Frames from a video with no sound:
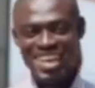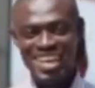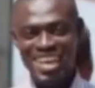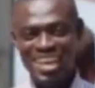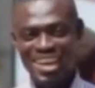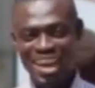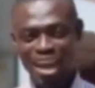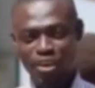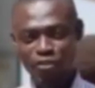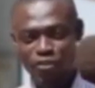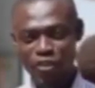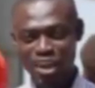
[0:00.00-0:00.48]

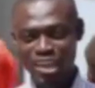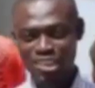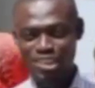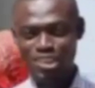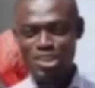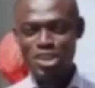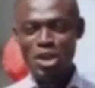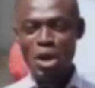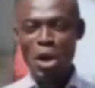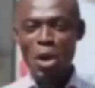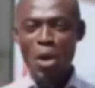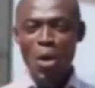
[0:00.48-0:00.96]
actress
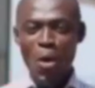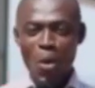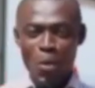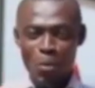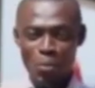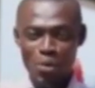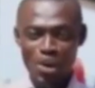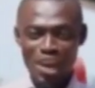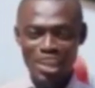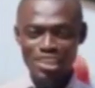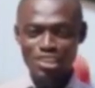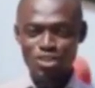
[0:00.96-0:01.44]

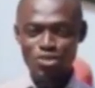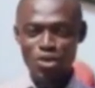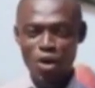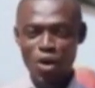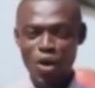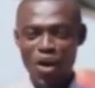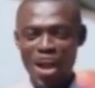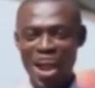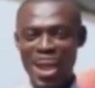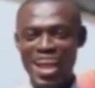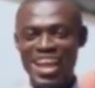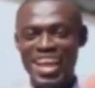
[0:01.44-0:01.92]
Blanche
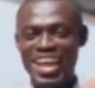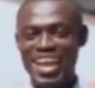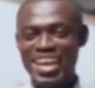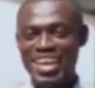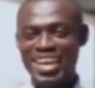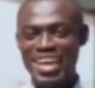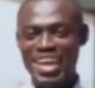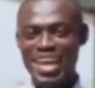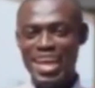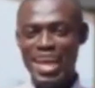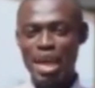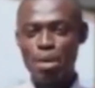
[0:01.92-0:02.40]

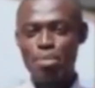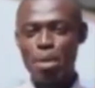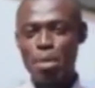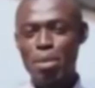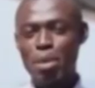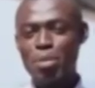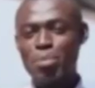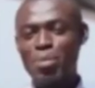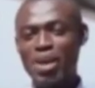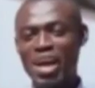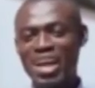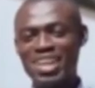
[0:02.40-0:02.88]
aka Baby
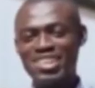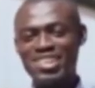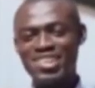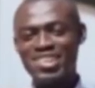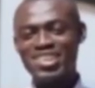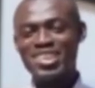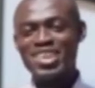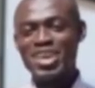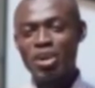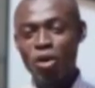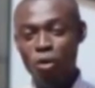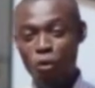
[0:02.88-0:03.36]
Blanche,
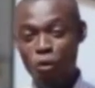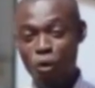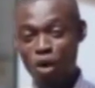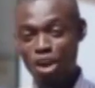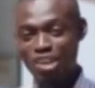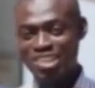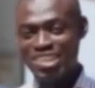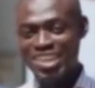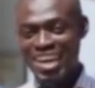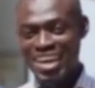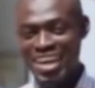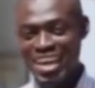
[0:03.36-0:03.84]

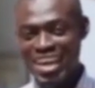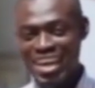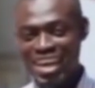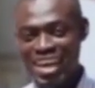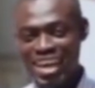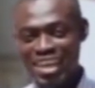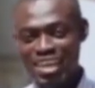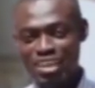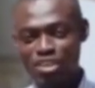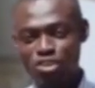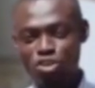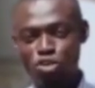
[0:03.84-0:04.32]
wants Ghanaian
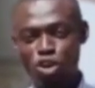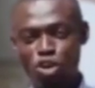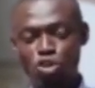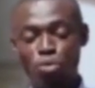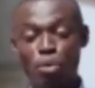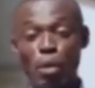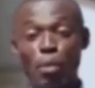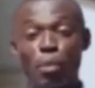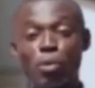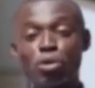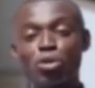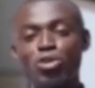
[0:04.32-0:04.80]
ladies not to be
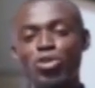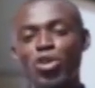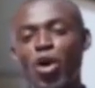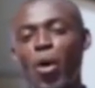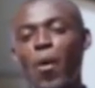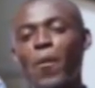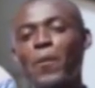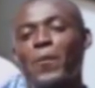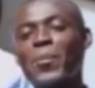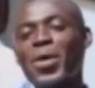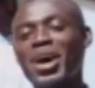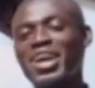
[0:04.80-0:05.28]
putting
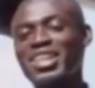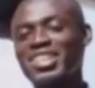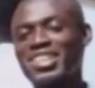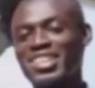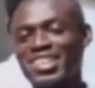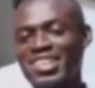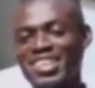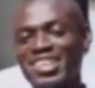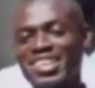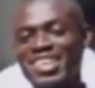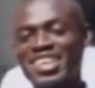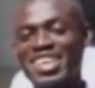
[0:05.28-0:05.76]
on
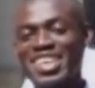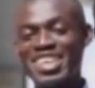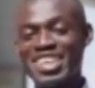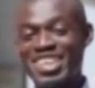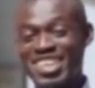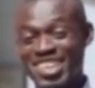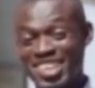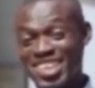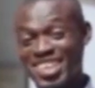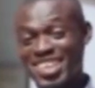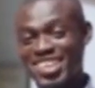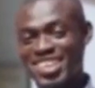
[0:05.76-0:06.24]
panties.
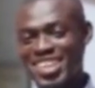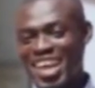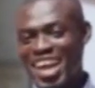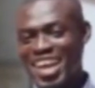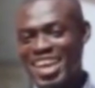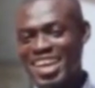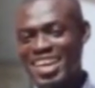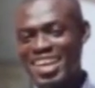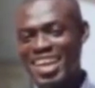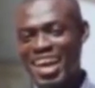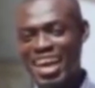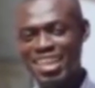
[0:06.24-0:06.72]
She's
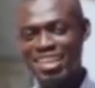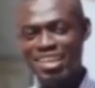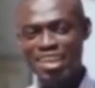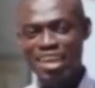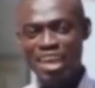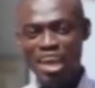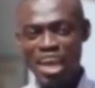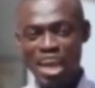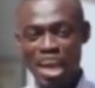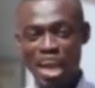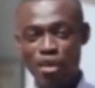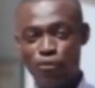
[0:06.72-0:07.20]
saying that
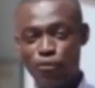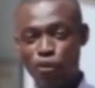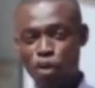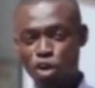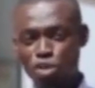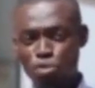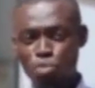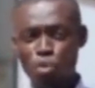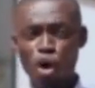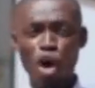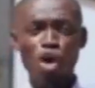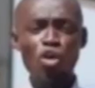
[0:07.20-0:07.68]
it
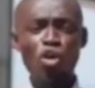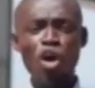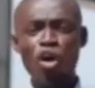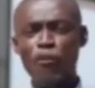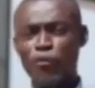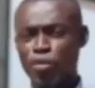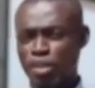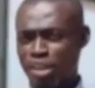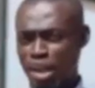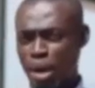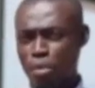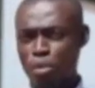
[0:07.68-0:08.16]
feels more
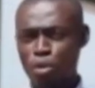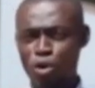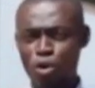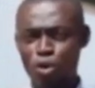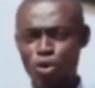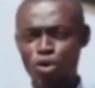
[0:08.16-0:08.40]
comfortable